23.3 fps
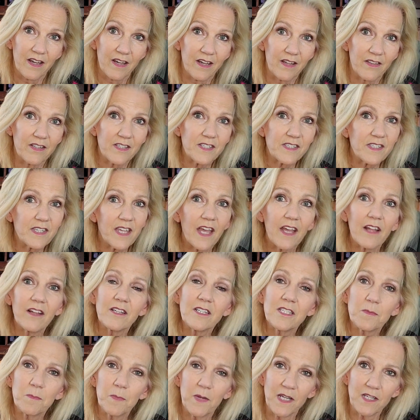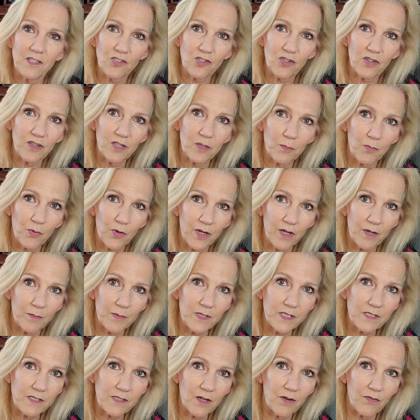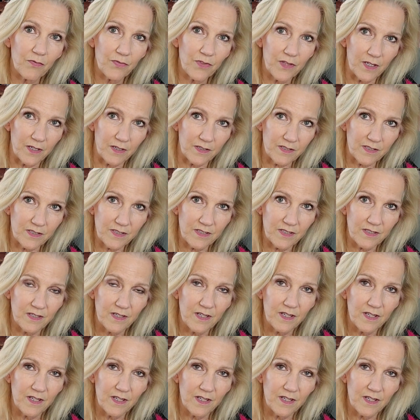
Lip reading: The scale is based on the premise of this,